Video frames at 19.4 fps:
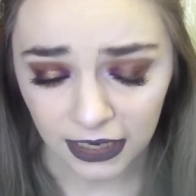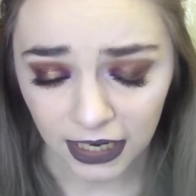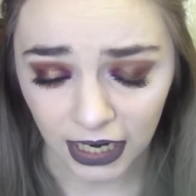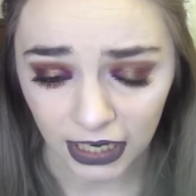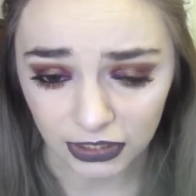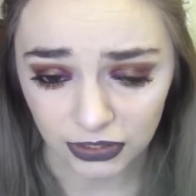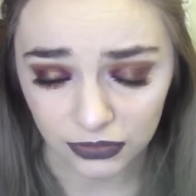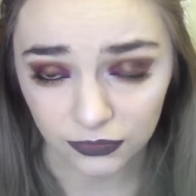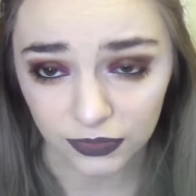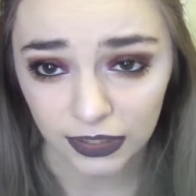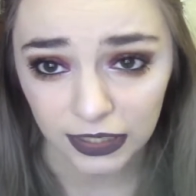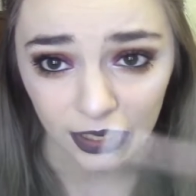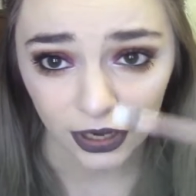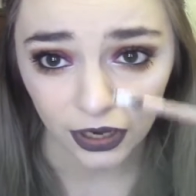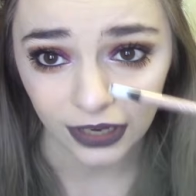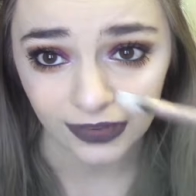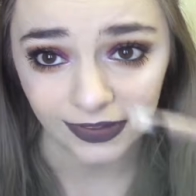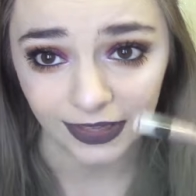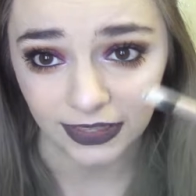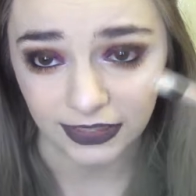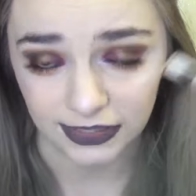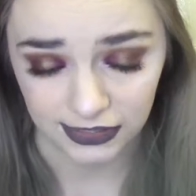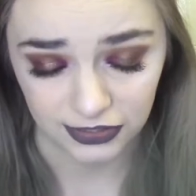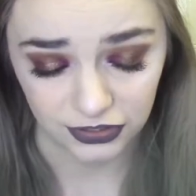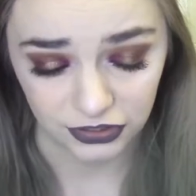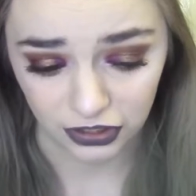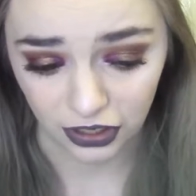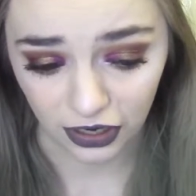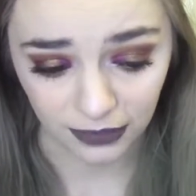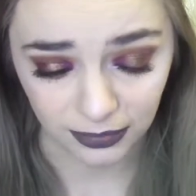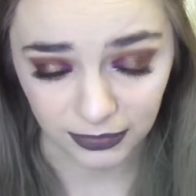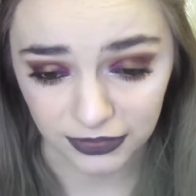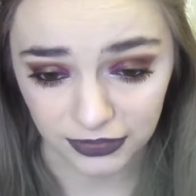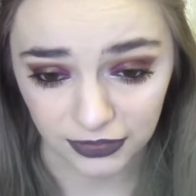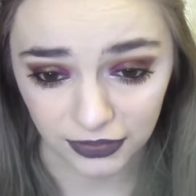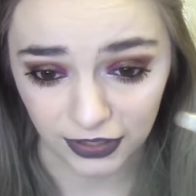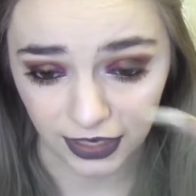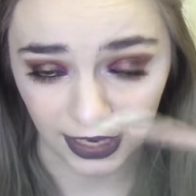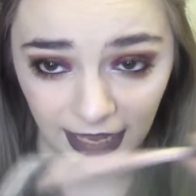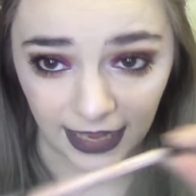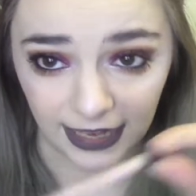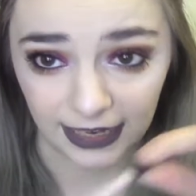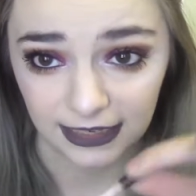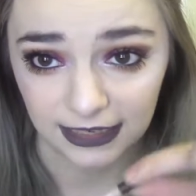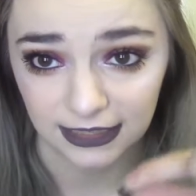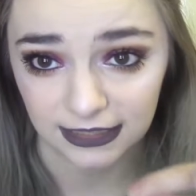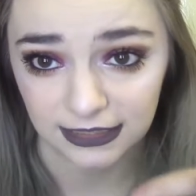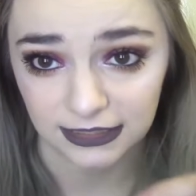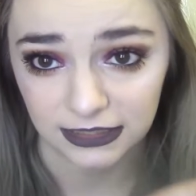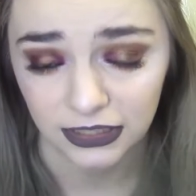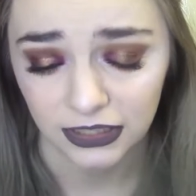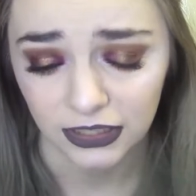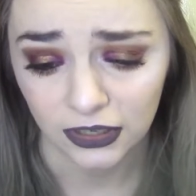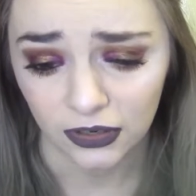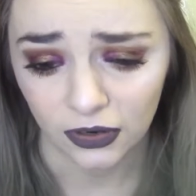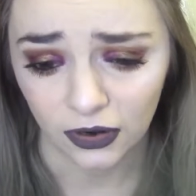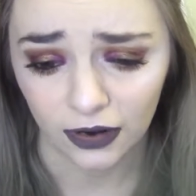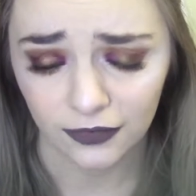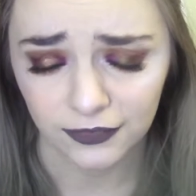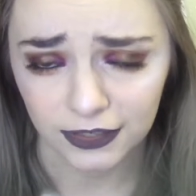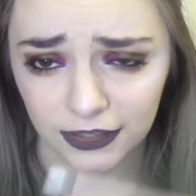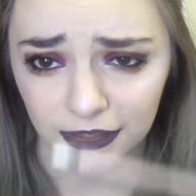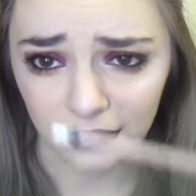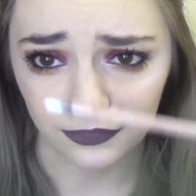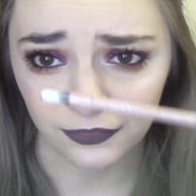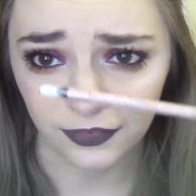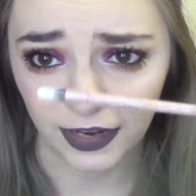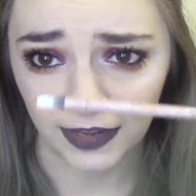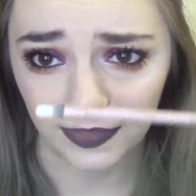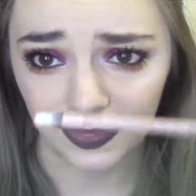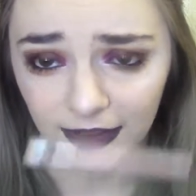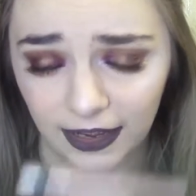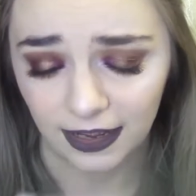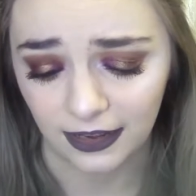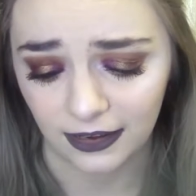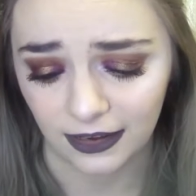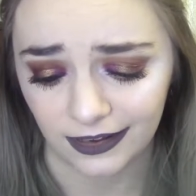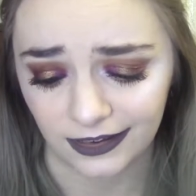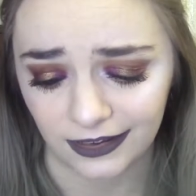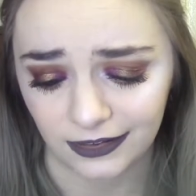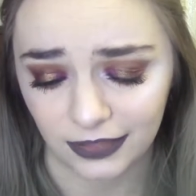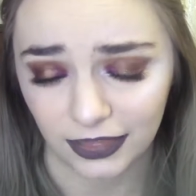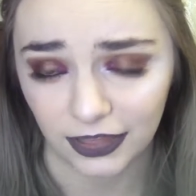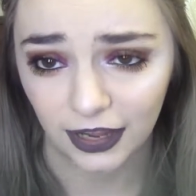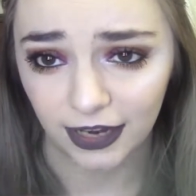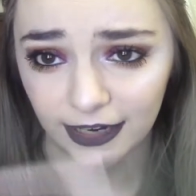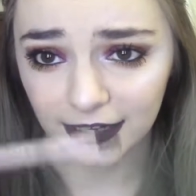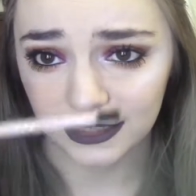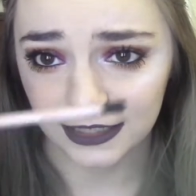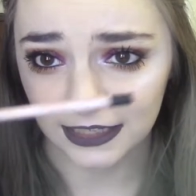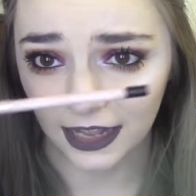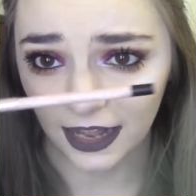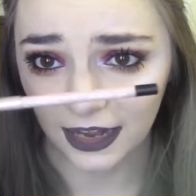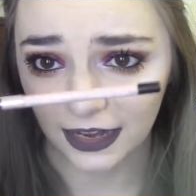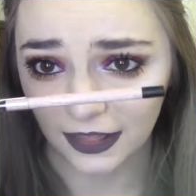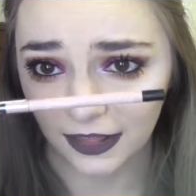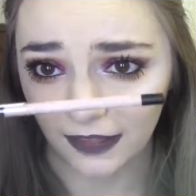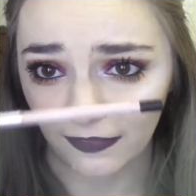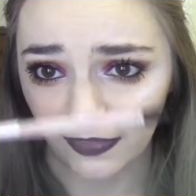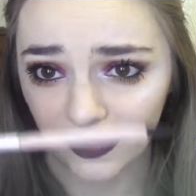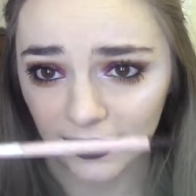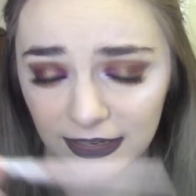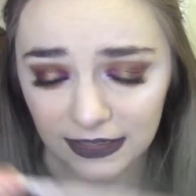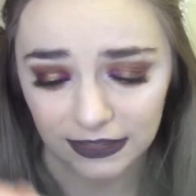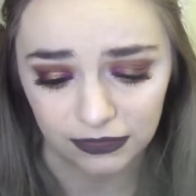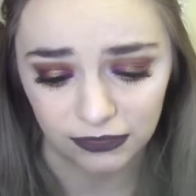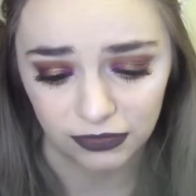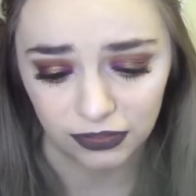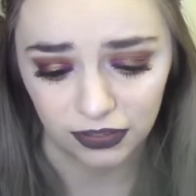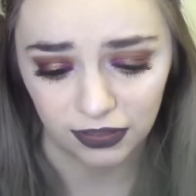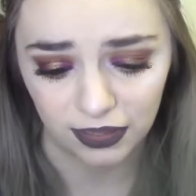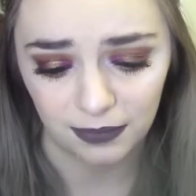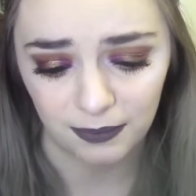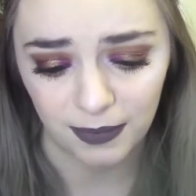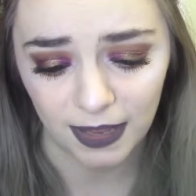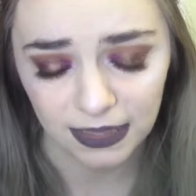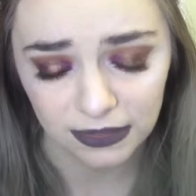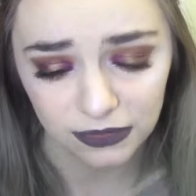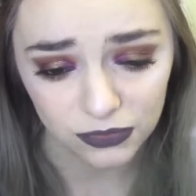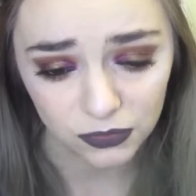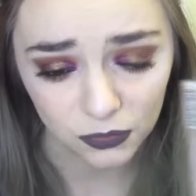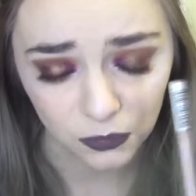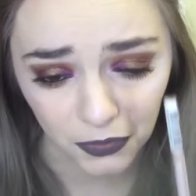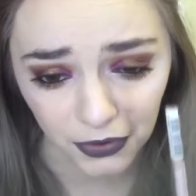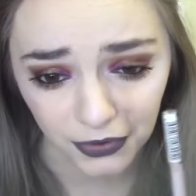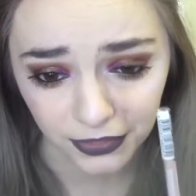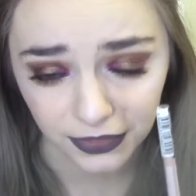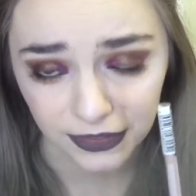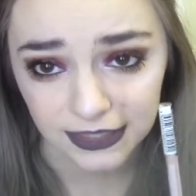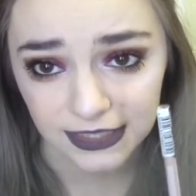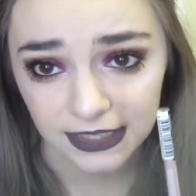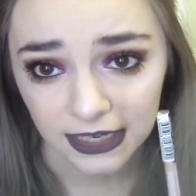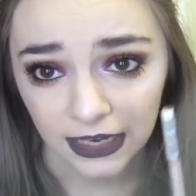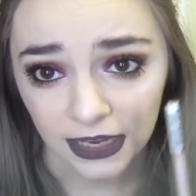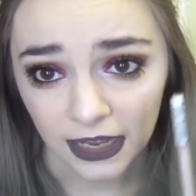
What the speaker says: I just really hope that this sharpens okay, because often I'll find that liners kind of like this, you know, like pencil ones,